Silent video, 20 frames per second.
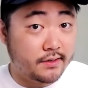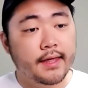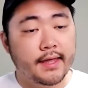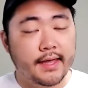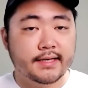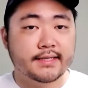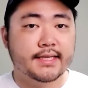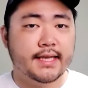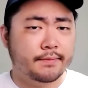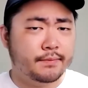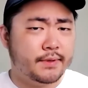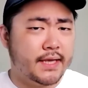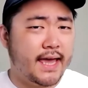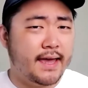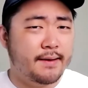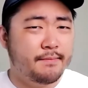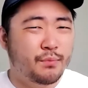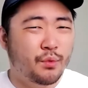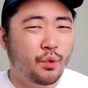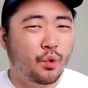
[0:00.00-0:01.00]
except
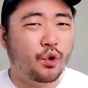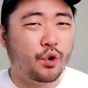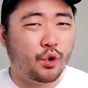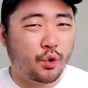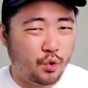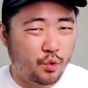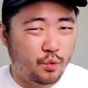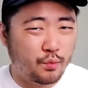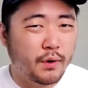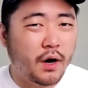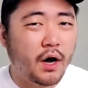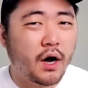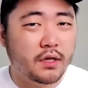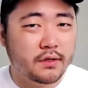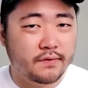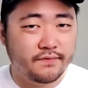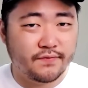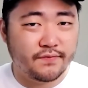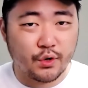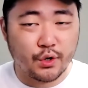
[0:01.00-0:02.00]
a more
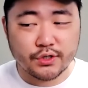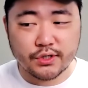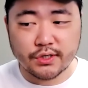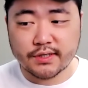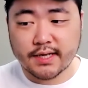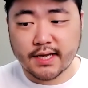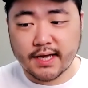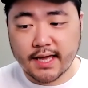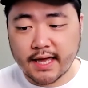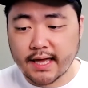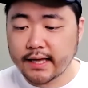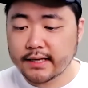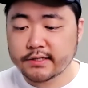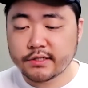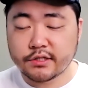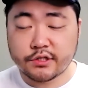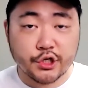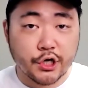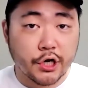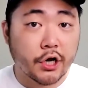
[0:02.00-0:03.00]
gourmand version that has
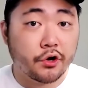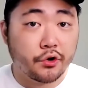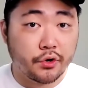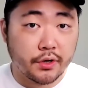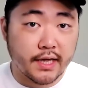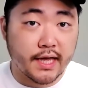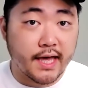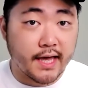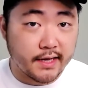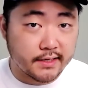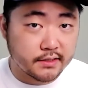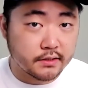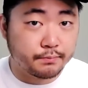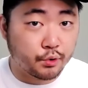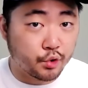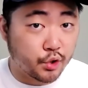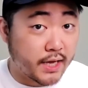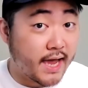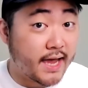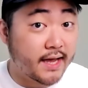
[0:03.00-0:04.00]
cherry as the
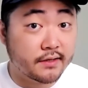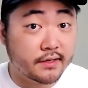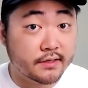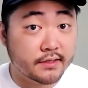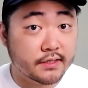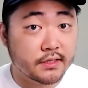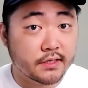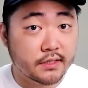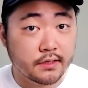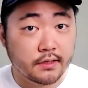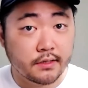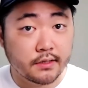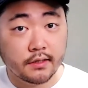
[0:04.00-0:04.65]
protagonist.